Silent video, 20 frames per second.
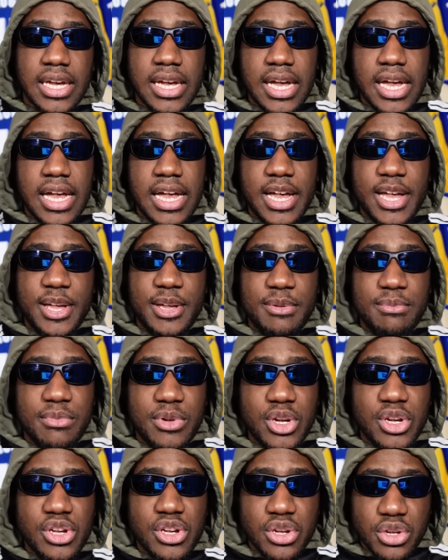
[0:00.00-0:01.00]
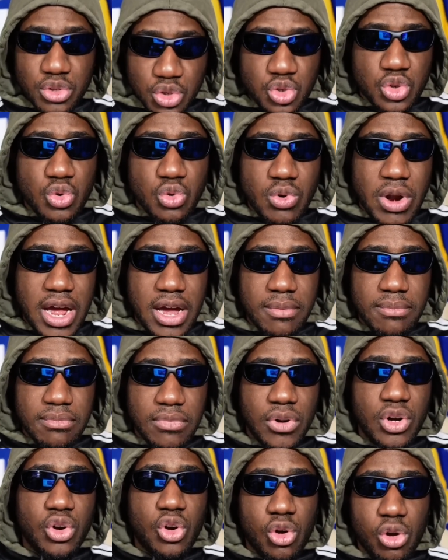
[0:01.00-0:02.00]
Turam
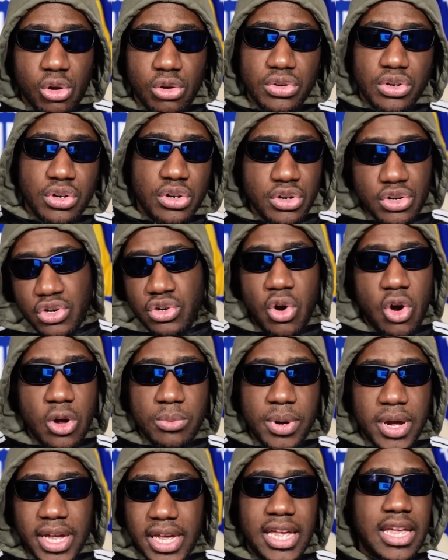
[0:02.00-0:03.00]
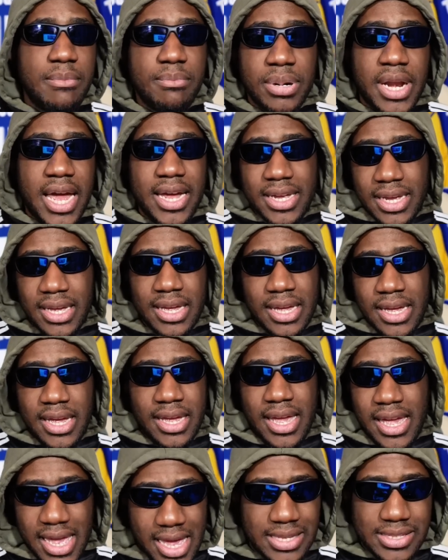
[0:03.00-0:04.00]
called Drogba a black
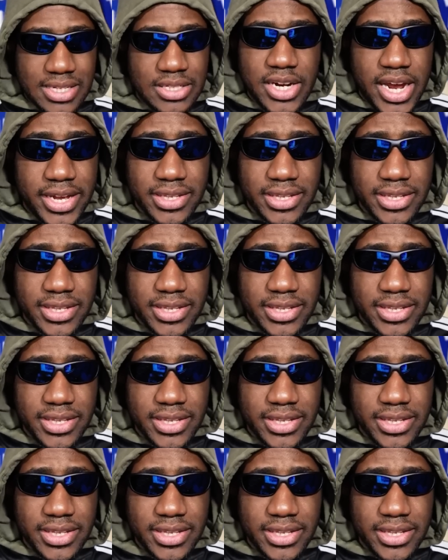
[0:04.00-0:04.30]
SHIT.